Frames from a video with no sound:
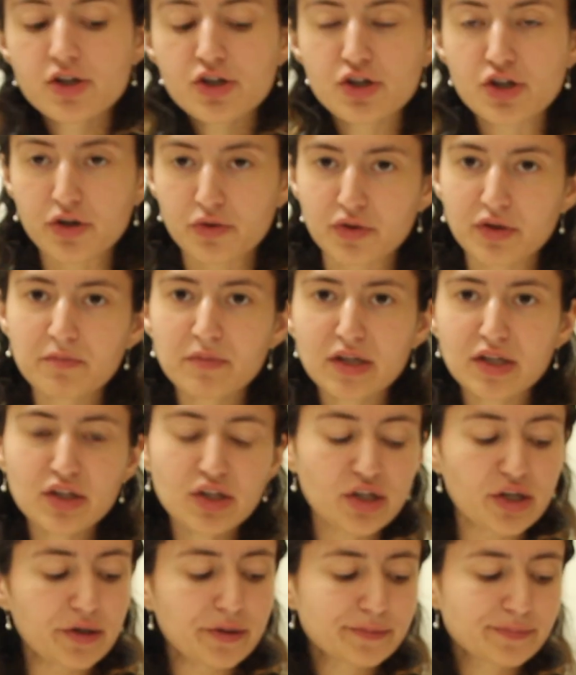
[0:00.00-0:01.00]
You know what I'm gonna
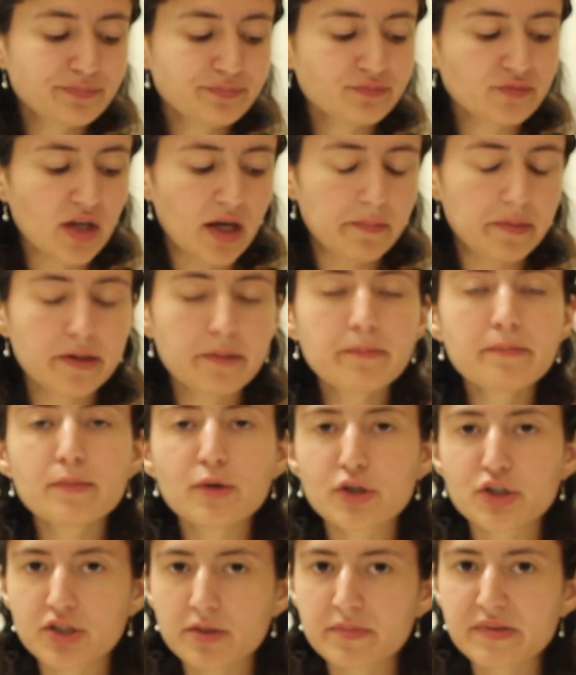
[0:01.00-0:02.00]
do? I'm gonna
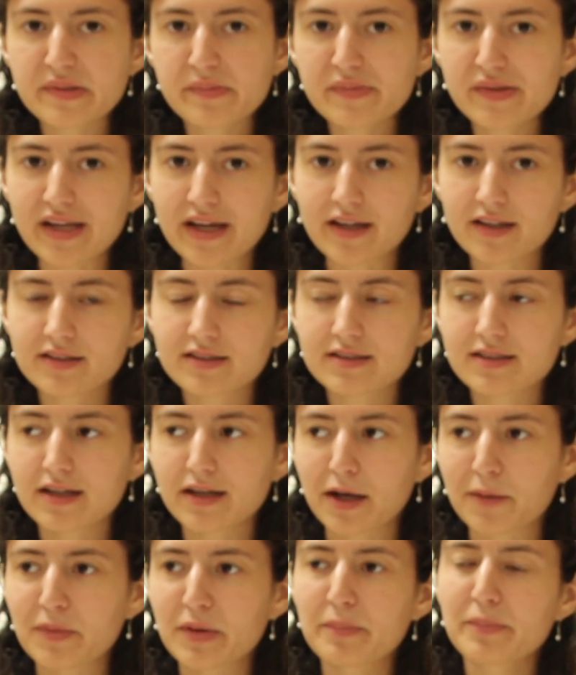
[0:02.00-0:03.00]
mush up some dates
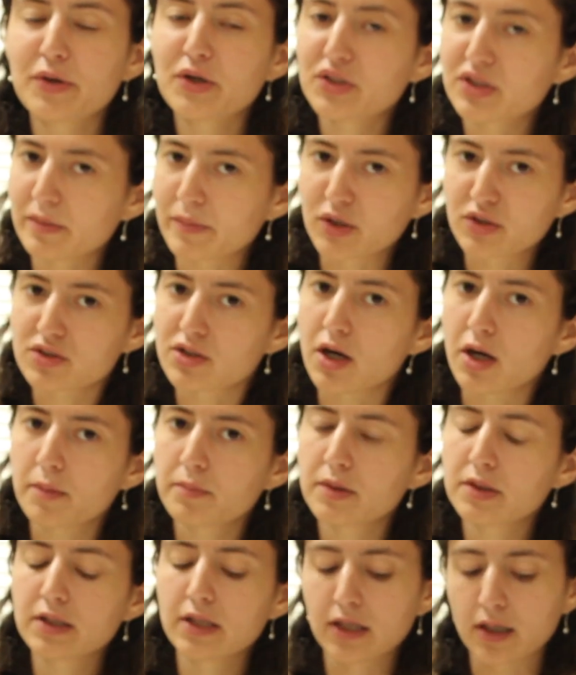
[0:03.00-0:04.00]
and I'm gonna put them on
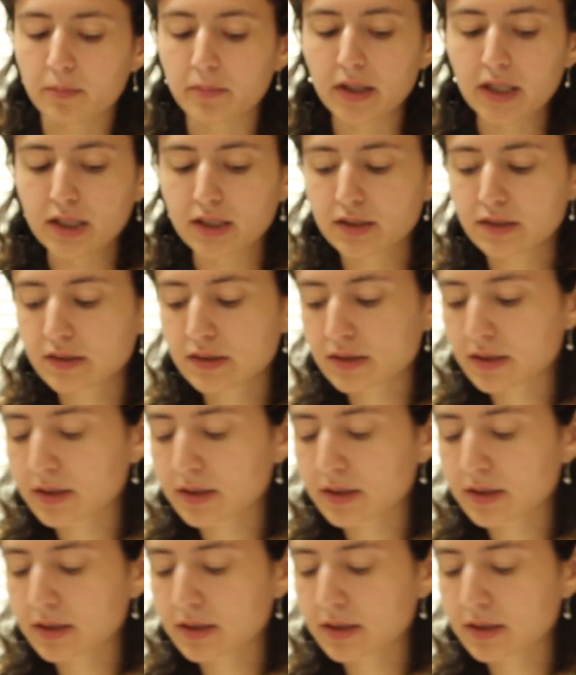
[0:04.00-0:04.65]
top like a paste.